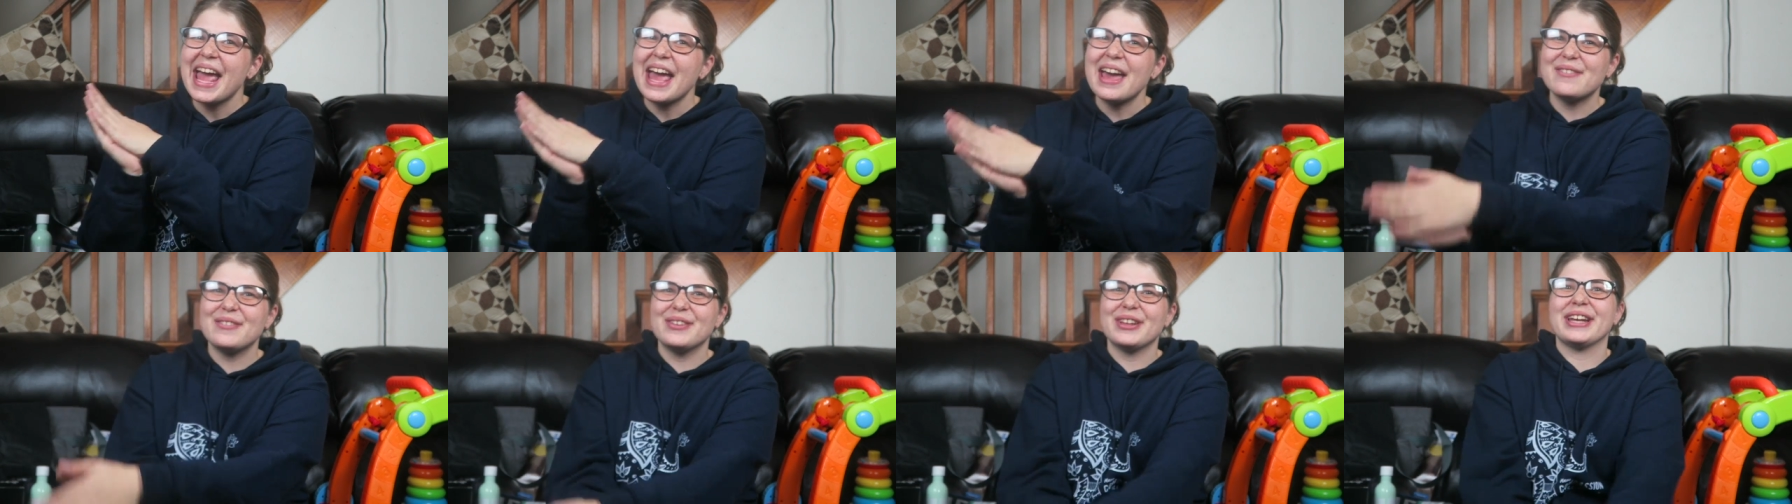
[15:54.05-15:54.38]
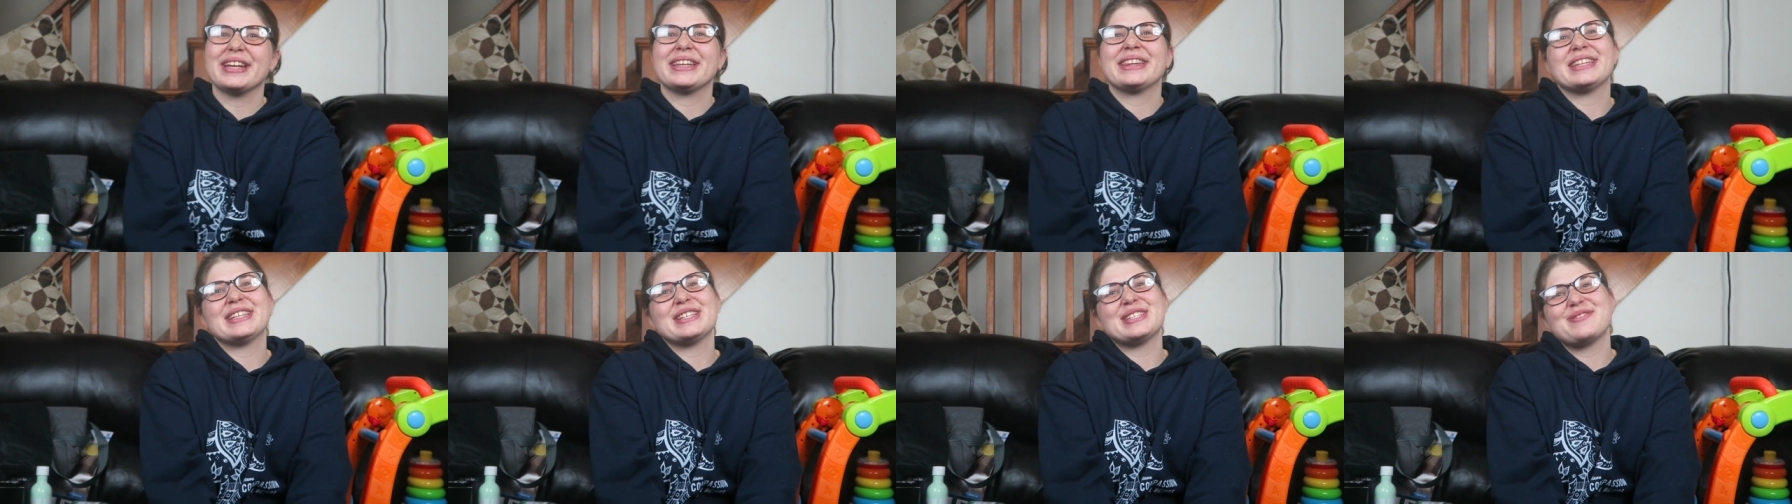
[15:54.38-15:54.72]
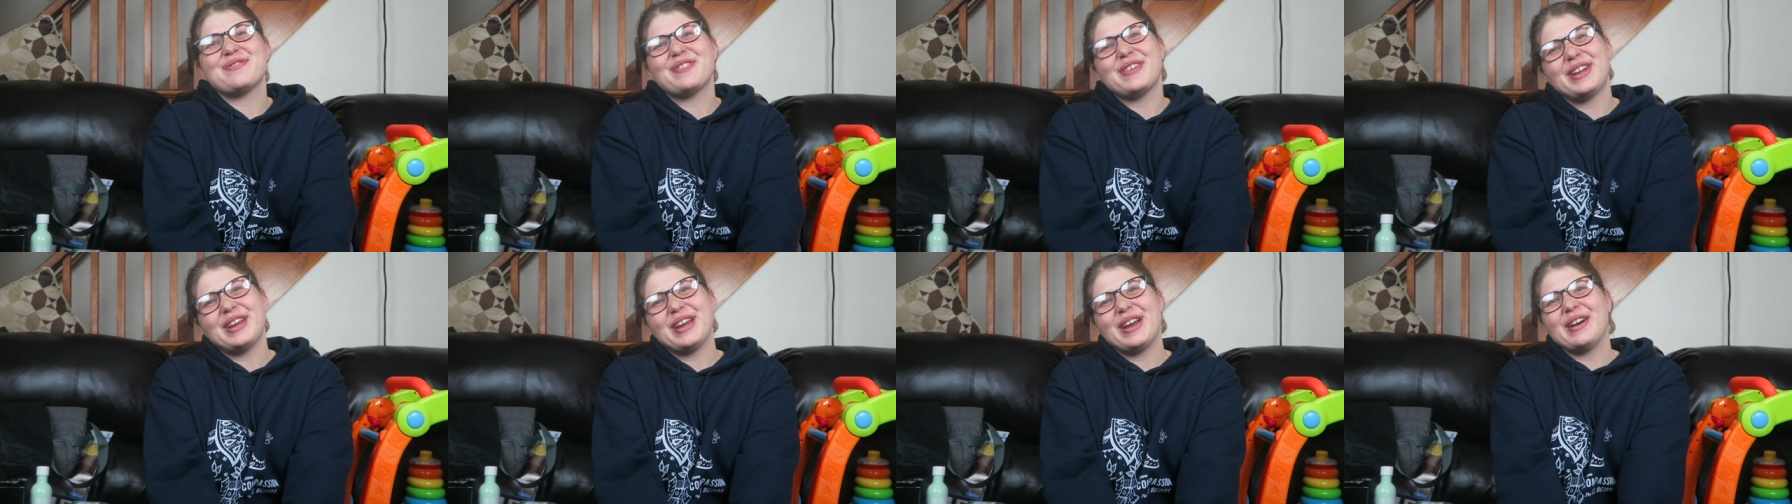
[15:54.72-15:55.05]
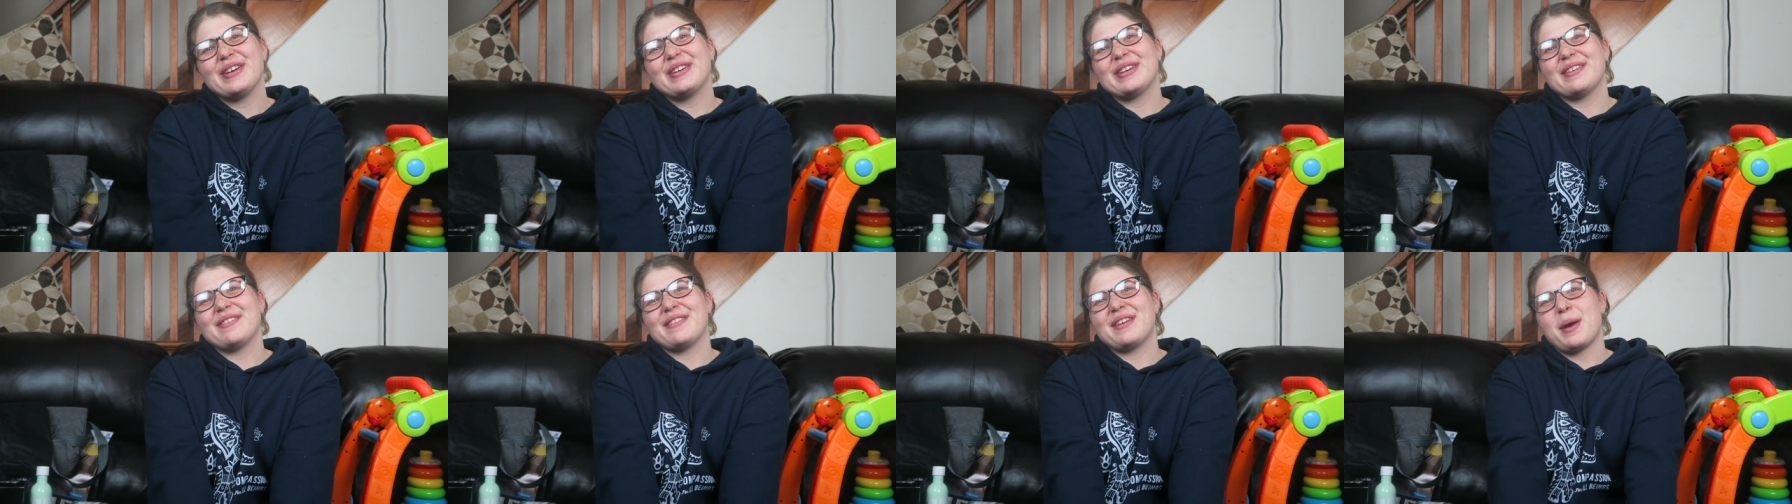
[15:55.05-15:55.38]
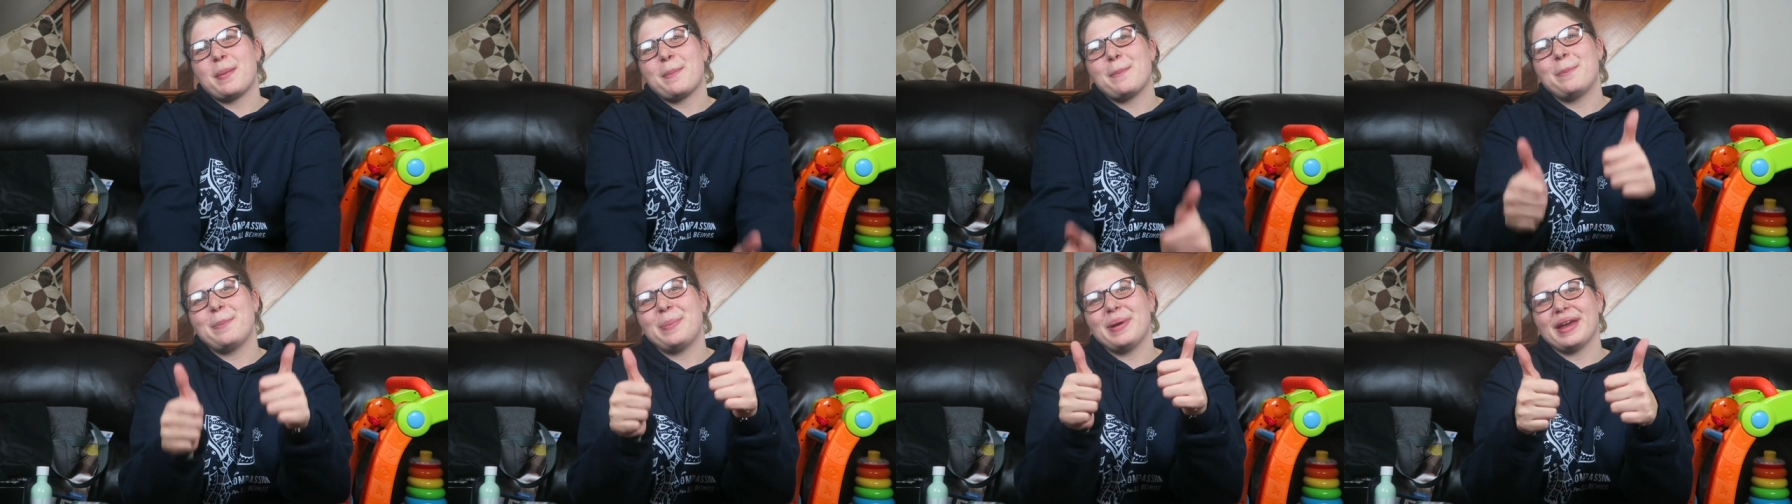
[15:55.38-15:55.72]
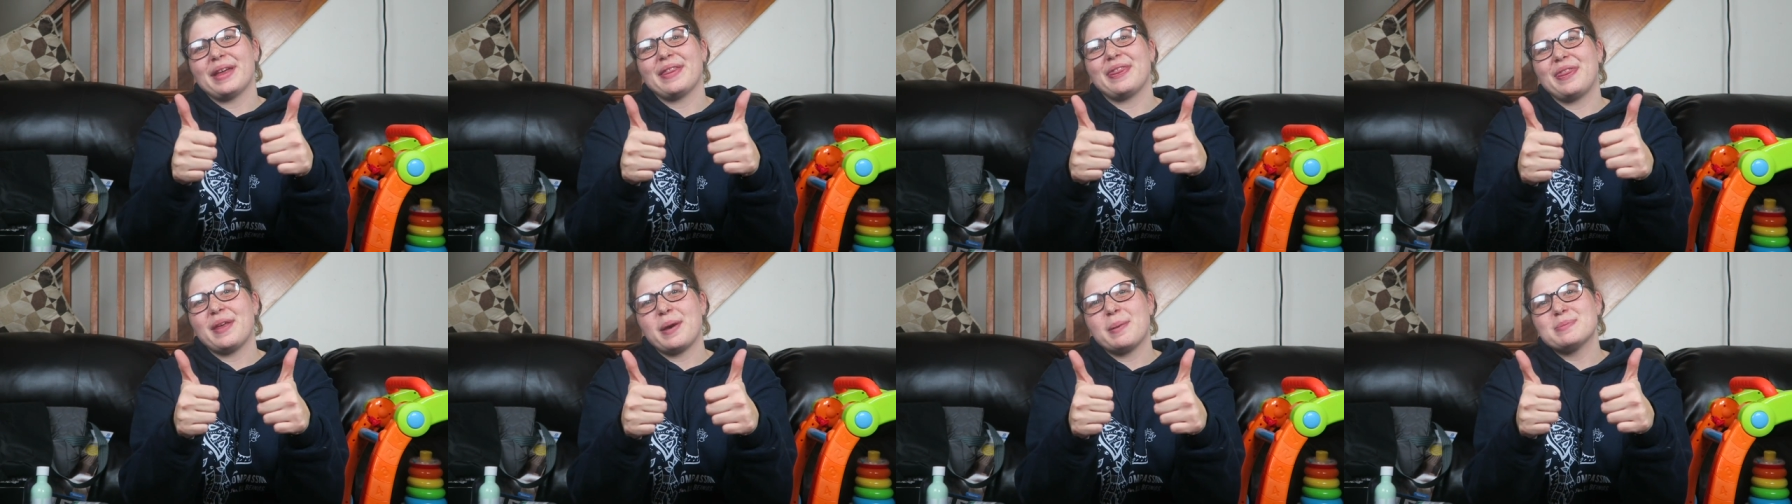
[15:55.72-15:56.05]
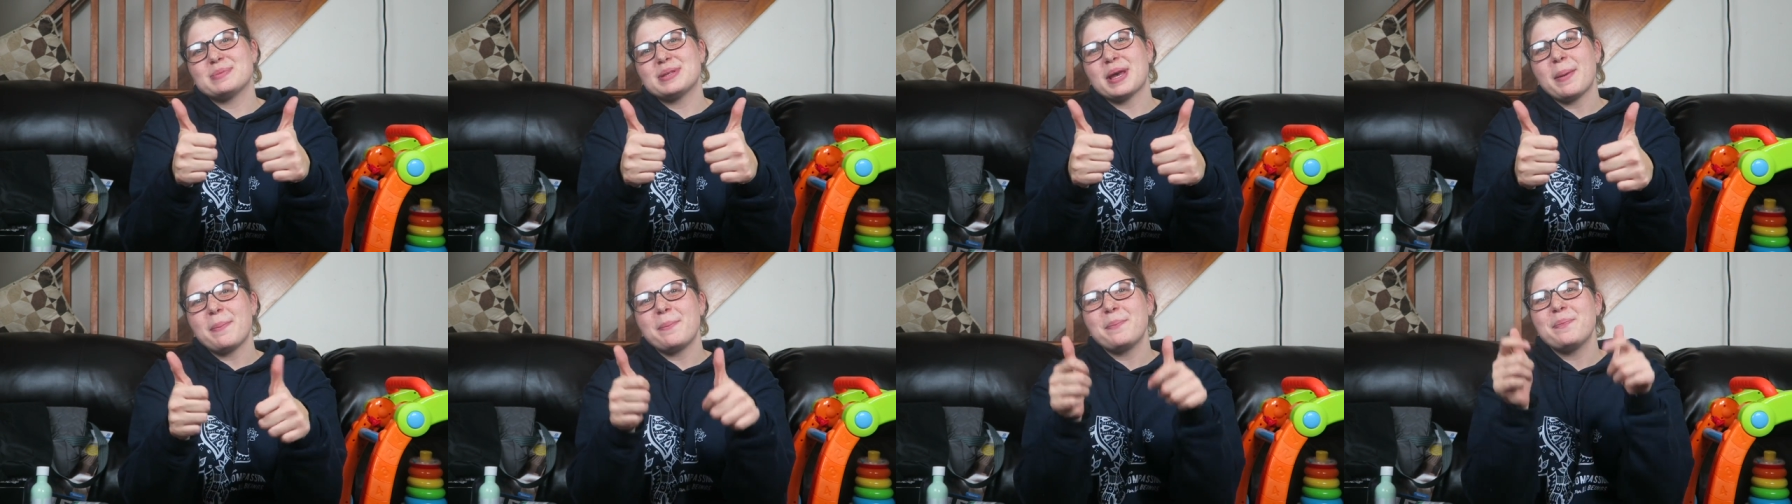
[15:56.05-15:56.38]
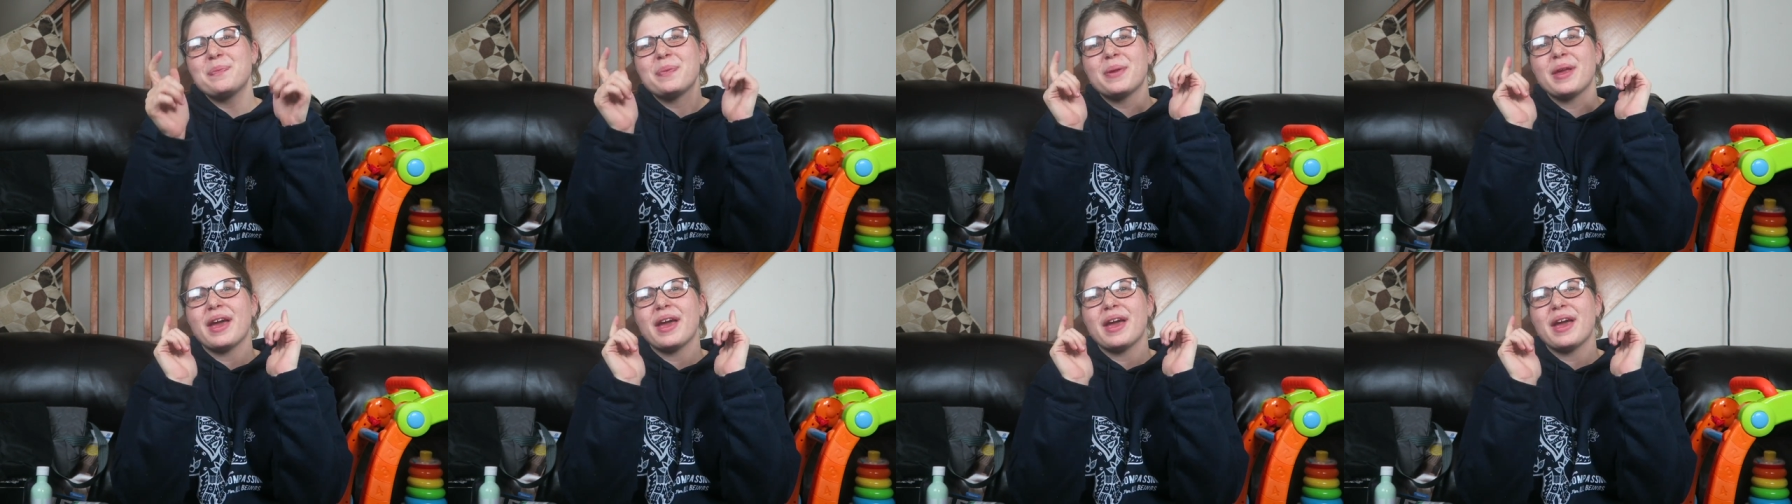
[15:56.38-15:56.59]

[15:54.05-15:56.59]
If you like this video, give it a big thumbs up.